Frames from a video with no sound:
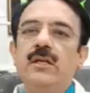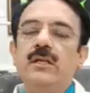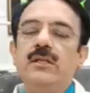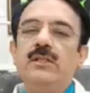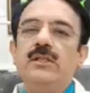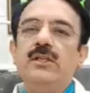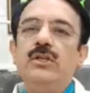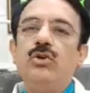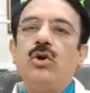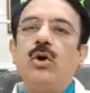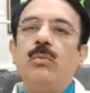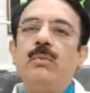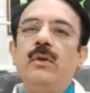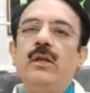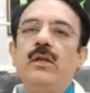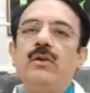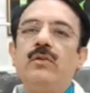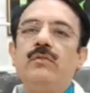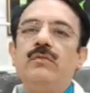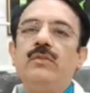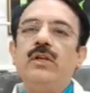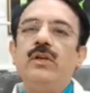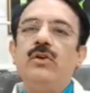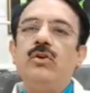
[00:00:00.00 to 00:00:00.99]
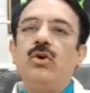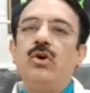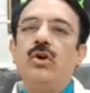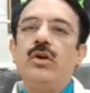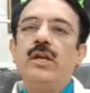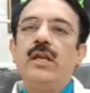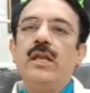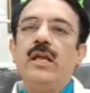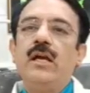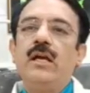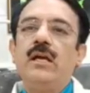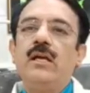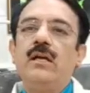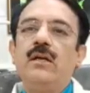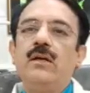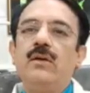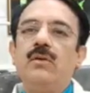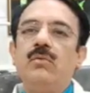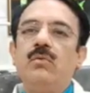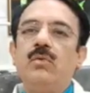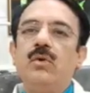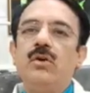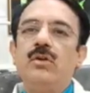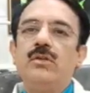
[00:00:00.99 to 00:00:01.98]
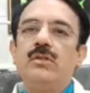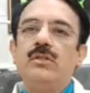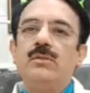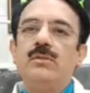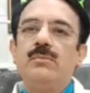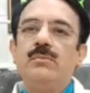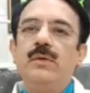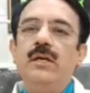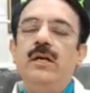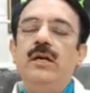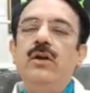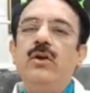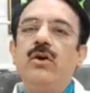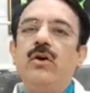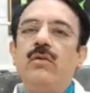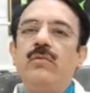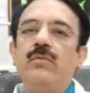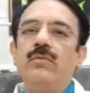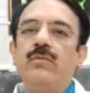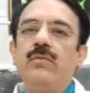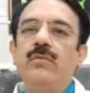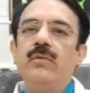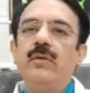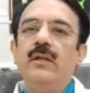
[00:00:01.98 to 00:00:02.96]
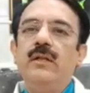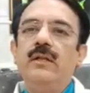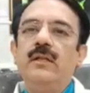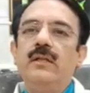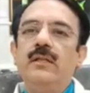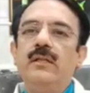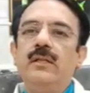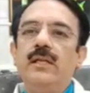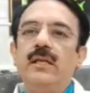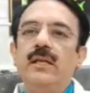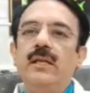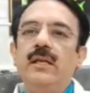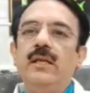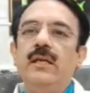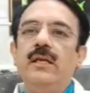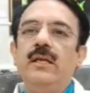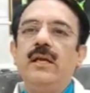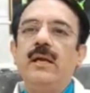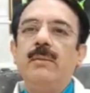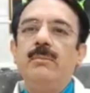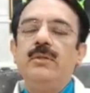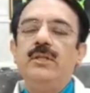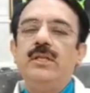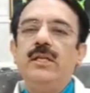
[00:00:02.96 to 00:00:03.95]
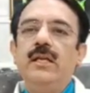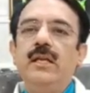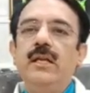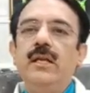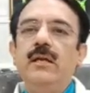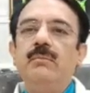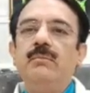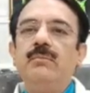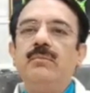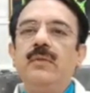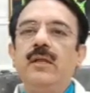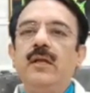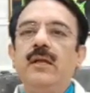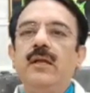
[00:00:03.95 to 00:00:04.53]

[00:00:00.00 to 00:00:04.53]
the top layer of the cornea was peeled off the epithelium,